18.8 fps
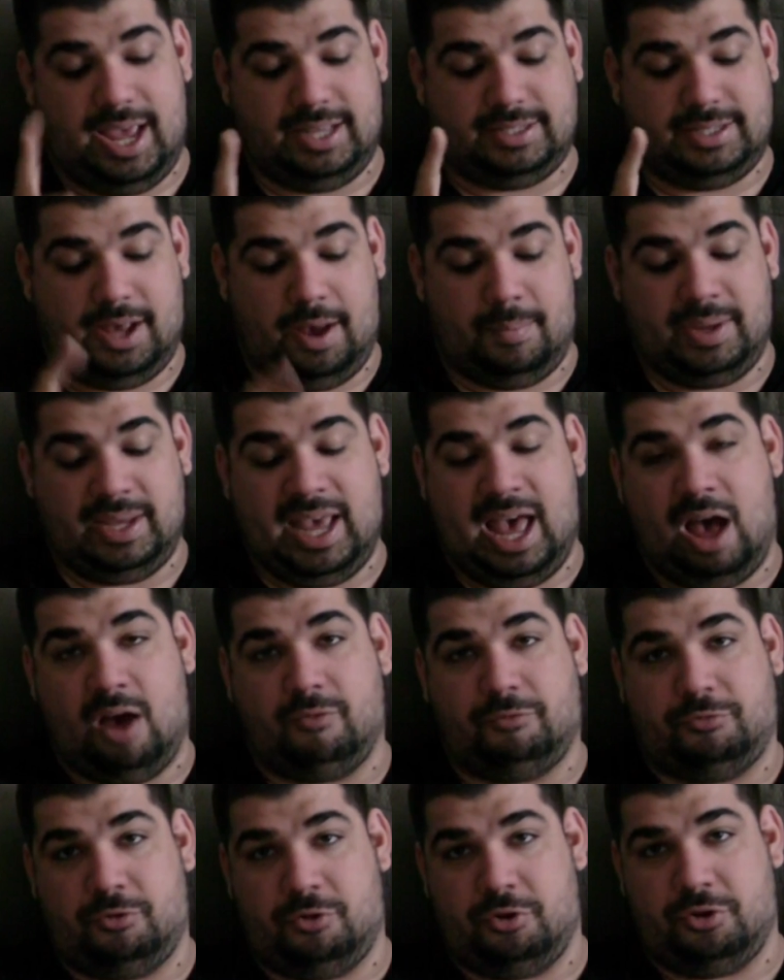is coming
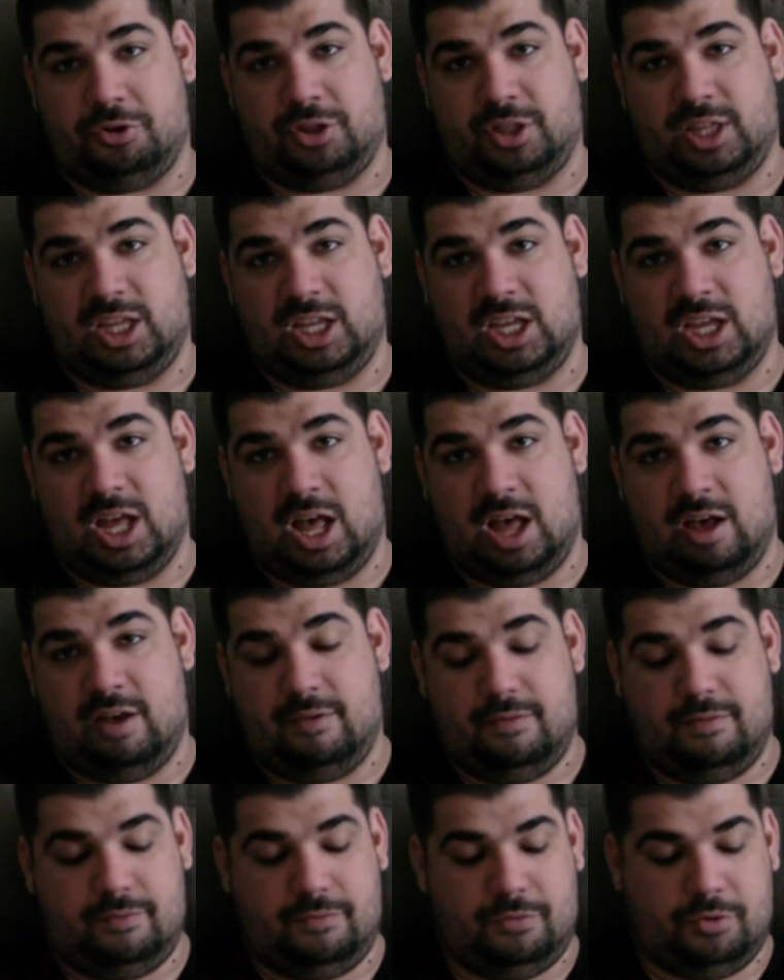out for
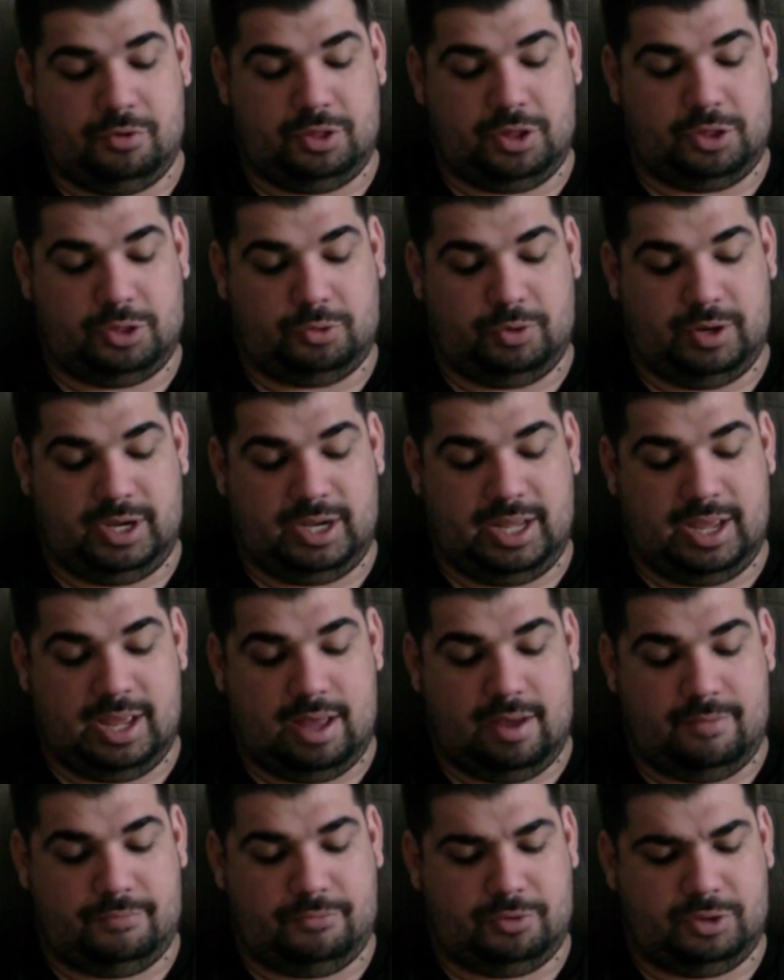the
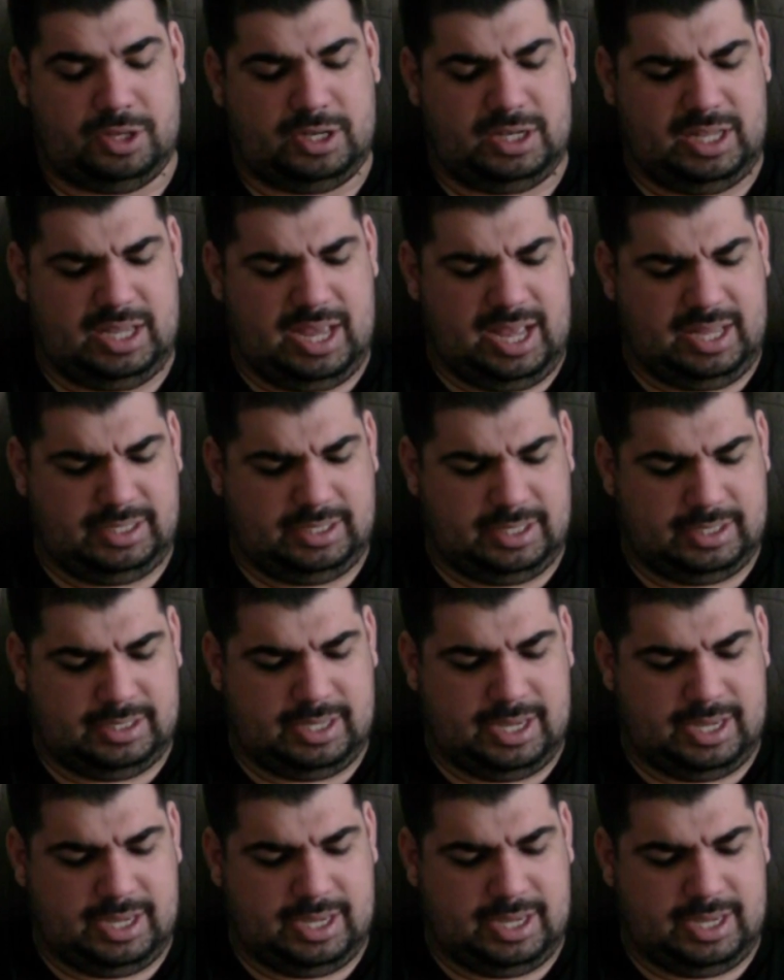3D for the DS.